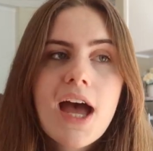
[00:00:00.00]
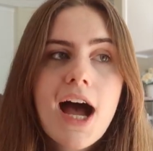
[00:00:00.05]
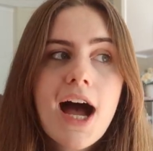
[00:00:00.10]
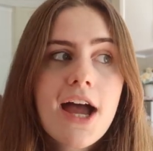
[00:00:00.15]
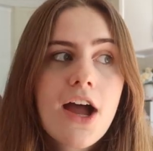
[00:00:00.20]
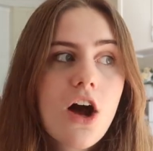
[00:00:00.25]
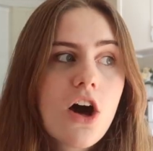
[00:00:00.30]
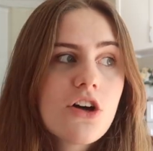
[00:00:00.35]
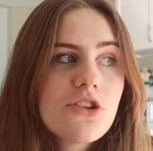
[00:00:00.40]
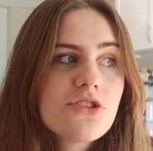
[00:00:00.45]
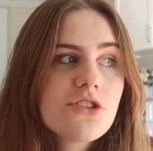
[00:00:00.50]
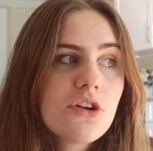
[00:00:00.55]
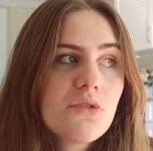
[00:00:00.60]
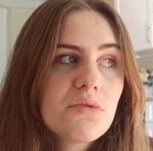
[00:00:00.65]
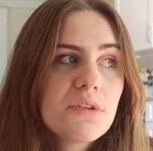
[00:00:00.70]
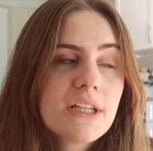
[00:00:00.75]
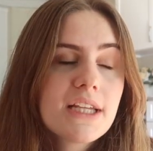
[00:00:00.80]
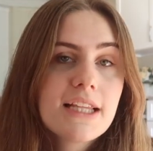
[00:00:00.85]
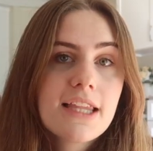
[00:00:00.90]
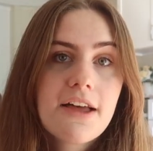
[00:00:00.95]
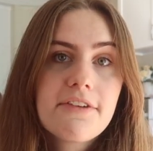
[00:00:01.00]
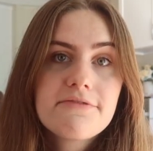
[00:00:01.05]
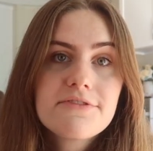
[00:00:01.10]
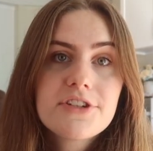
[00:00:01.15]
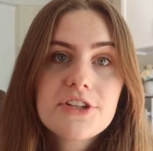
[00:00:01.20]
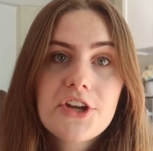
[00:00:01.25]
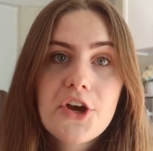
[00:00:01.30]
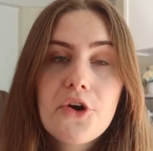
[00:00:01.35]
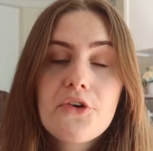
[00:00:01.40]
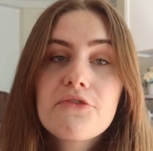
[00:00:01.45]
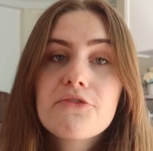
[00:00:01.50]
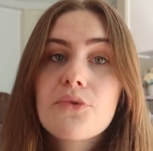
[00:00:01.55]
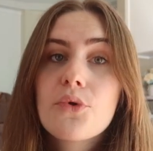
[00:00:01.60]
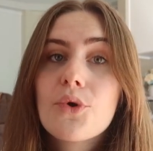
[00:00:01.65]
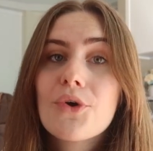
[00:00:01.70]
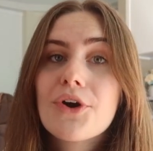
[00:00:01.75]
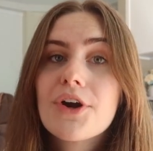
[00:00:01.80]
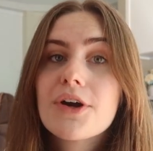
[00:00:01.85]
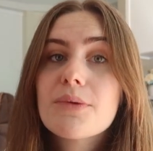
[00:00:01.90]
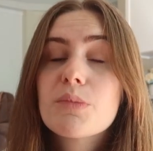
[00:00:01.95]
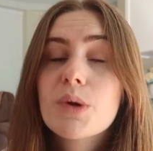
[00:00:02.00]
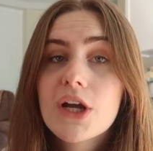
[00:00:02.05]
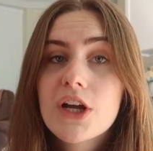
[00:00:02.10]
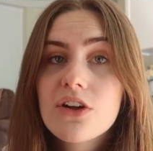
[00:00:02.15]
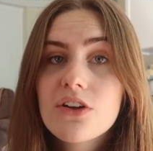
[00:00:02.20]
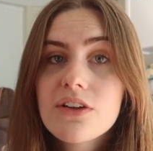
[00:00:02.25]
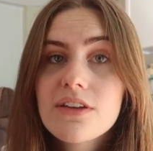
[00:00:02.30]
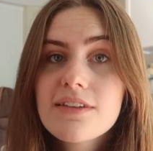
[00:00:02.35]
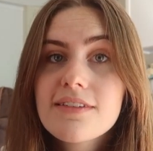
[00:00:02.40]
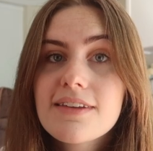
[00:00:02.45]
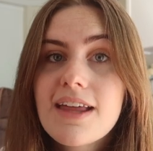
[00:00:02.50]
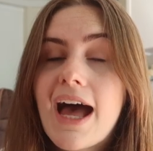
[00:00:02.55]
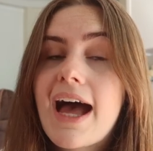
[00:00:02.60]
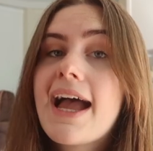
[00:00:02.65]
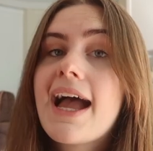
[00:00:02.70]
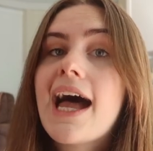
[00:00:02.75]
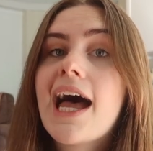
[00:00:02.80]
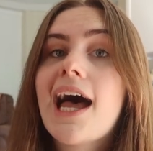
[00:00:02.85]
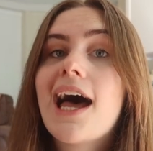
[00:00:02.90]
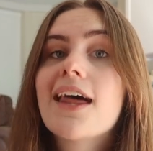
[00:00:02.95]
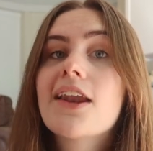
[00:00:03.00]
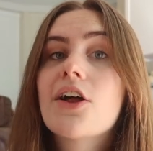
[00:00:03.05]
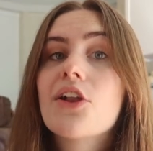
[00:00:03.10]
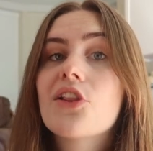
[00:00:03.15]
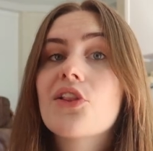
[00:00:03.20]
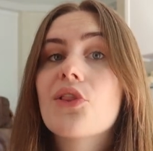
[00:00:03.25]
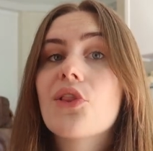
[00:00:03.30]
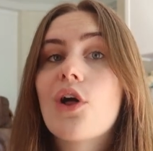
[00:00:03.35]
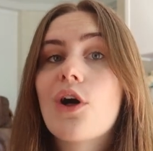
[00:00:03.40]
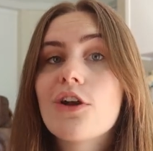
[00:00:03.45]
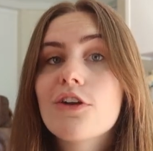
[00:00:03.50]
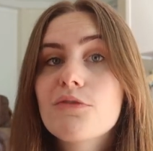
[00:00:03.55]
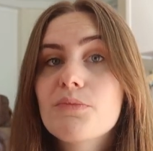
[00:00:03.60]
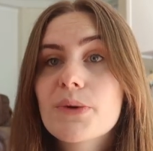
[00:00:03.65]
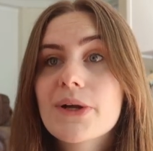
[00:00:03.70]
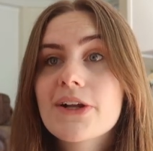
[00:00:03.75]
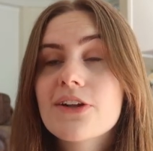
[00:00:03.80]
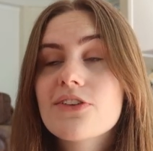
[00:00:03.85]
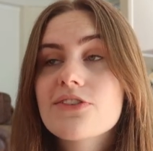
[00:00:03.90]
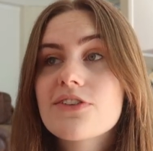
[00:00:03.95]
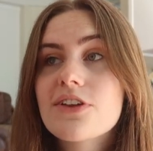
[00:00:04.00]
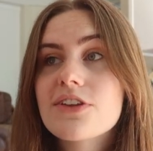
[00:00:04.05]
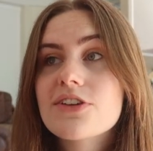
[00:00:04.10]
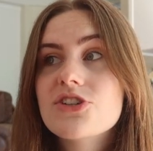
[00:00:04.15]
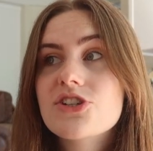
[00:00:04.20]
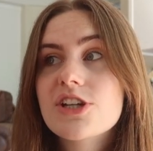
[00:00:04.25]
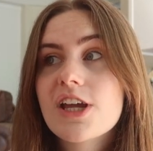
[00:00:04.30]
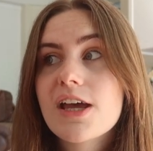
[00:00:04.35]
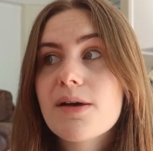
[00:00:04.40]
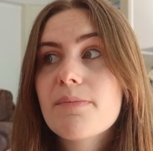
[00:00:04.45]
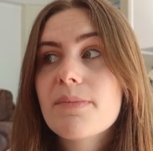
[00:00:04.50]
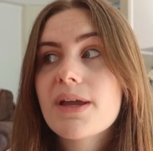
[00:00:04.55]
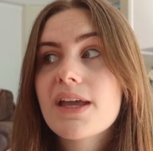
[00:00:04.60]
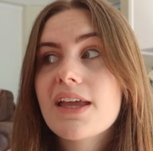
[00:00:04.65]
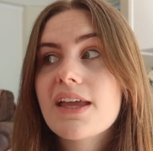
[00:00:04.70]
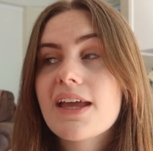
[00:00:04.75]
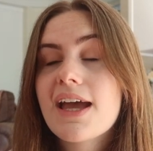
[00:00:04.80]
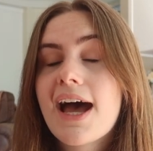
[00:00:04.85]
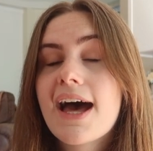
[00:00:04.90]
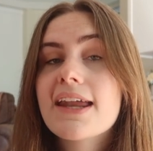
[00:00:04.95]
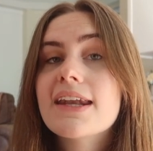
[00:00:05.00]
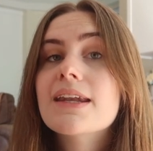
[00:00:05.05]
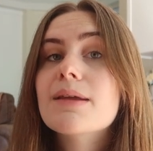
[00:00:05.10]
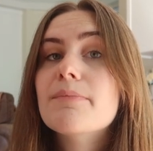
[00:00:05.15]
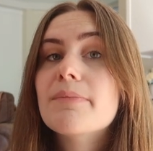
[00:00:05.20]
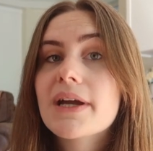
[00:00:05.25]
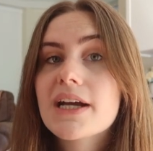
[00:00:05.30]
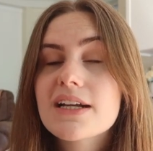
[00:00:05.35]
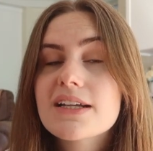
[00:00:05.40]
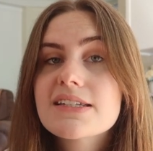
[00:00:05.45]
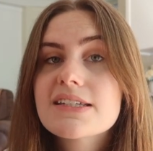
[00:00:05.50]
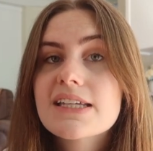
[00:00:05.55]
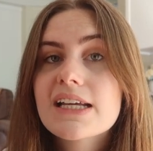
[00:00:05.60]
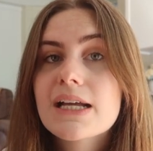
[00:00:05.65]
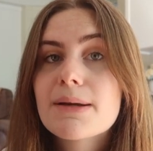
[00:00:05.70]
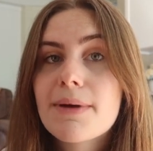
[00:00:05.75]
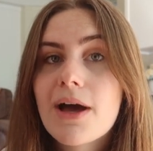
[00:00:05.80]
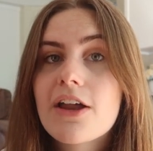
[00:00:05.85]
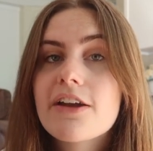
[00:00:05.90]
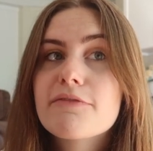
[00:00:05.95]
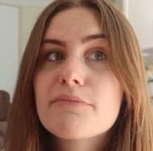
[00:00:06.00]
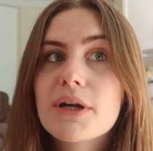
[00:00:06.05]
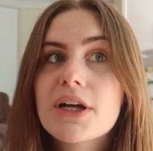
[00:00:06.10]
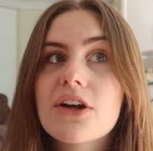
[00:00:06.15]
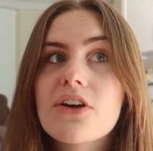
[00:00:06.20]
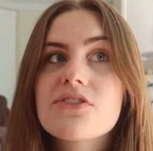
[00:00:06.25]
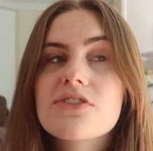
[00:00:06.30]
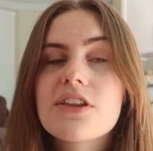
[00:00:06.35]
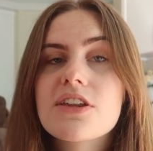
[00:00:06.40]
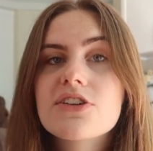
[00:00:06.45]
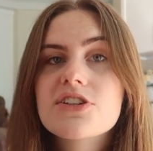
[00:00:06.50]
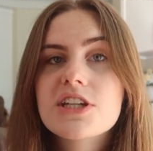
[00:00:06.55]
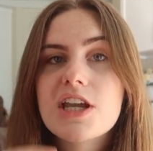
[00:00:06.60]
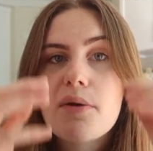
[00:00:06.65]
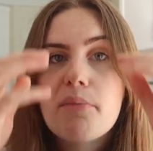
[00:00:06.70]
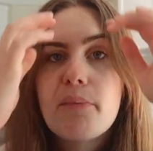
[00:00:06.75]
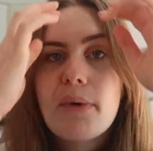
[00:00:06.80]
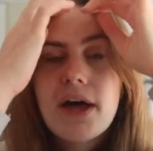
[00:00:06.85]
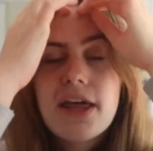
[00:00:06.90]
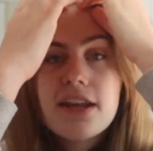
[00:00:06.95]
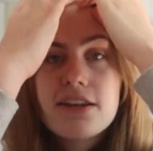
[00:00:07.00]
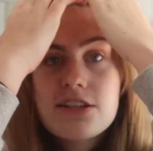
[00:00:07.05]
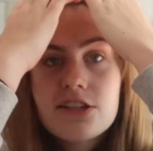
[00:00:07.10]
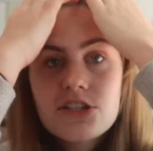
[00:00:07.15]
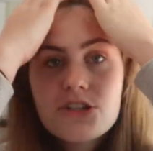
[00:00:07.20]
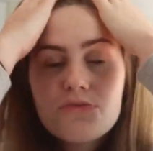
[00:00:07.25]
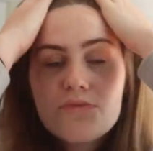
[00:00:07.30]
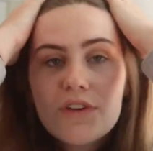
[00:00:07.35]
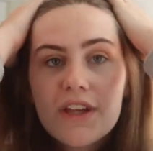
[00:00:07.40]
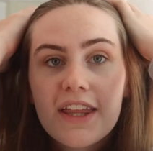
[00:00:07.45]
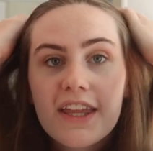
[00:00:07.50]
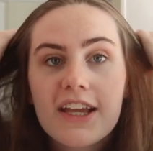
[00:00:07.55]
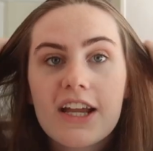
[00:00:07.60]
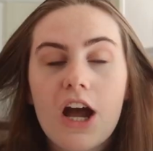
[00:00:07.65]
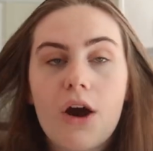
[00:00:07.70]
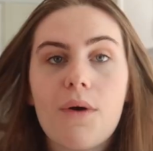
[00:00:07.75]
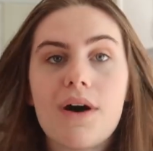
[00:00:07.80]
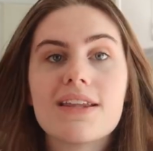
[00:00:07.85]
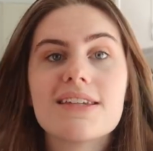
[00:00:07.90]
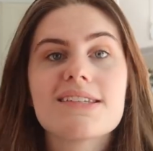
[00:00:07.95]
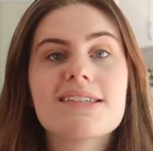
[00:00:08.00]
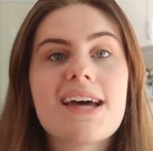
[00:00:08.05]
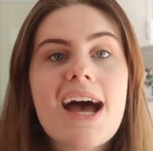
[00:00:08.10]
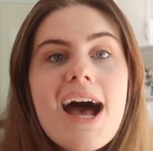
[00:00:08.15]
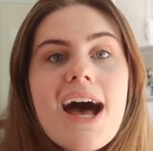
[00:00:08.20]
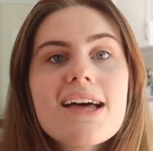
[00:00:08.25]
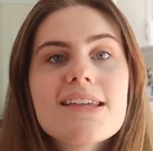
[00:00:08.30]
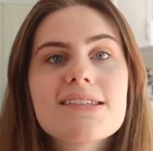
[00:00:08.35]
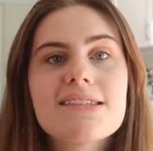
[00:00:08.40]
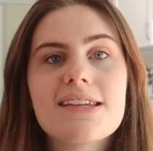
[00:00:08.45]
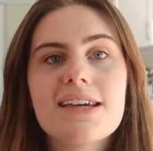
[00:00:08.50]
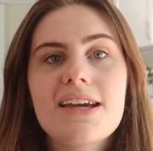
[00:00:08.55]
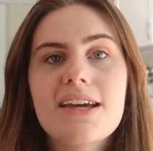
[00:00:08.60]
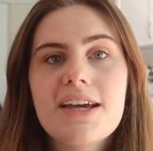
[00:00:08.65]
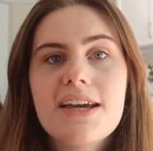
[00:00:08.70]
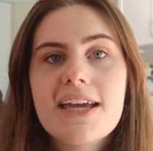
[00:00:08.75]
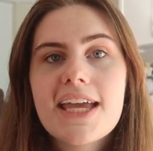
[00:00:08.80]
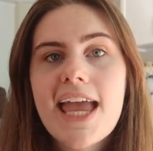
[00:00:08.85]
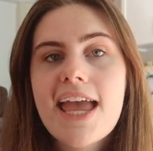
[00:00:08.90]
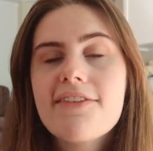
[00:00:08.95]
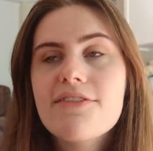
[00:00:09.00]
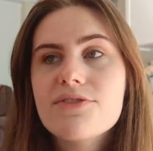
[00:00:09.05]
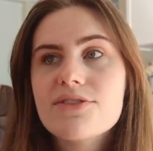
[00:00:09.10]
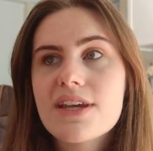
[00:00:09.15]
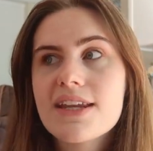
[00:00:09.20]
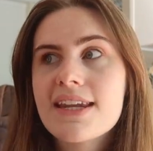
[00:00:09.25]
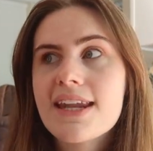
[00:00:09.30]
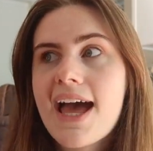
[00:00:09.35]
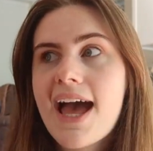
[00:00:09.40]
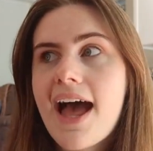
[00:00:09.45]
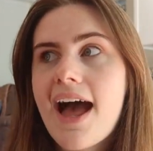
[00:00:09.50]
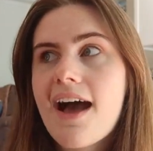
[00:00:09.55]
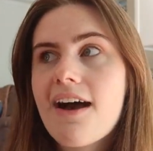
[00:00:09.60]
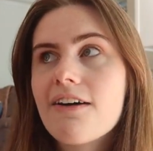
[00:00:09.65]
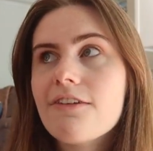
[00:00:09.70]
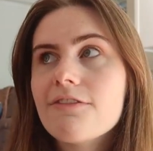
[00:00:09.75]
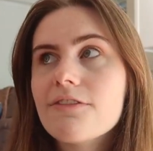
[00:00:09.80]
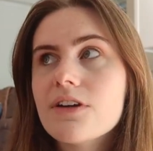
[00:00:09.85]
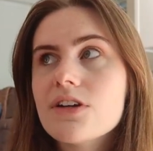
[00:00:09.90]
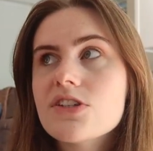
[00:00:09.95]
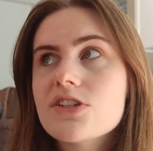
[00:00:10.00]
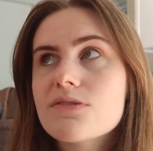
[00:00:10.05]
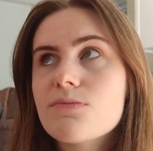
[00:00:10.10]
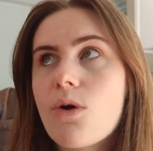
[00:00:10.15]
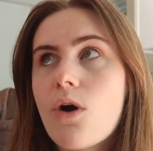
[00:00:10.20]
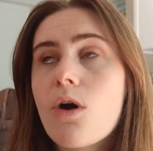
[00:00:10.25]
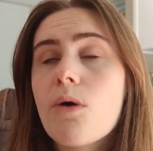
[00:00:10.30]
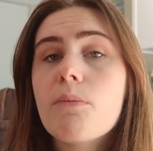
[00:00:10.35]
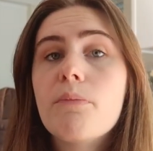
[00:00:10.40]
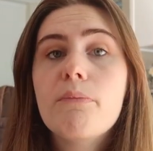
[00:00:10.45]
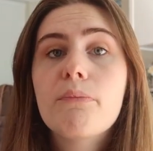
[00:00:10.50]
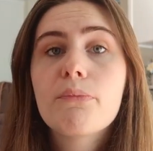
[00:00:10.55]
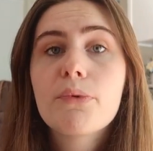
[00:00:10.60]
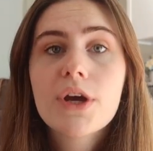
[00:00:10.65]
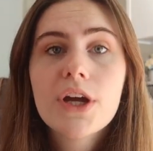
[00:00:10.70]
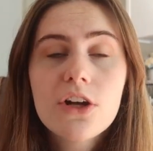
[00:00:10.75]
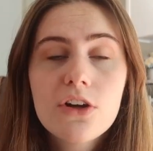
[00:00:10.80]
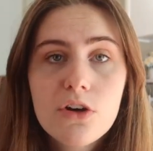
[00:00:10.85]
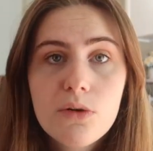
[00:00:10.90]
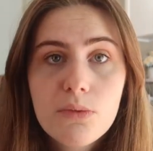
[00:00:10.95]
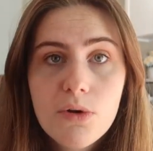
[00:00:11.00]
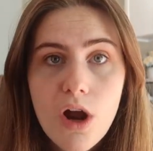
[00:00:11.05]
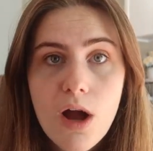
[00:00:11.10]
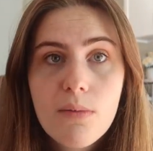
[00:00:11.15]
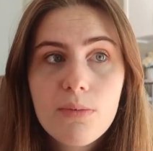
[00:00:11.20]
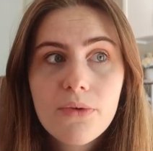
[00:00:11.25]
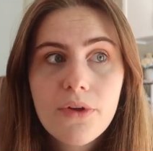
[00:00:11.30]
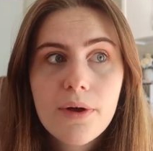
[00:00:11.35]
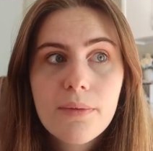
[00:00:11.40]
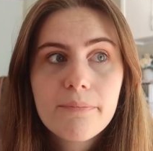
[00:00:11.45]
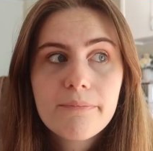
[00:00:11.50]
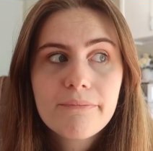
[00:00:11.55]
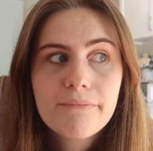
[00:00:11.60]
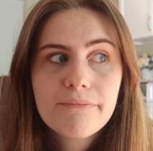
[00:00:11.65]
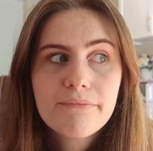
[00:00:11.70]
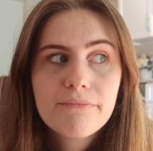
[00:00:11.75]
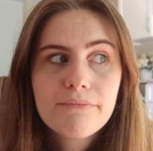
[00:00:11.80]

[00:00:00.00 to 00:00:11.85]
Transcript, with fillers: I also really love to go for Pringles. I had a lot of Pringles on the ship. It had an embarrassing amount of Pringles on the ship, but did you really go on SAS if you didn't have a small Pringle problem?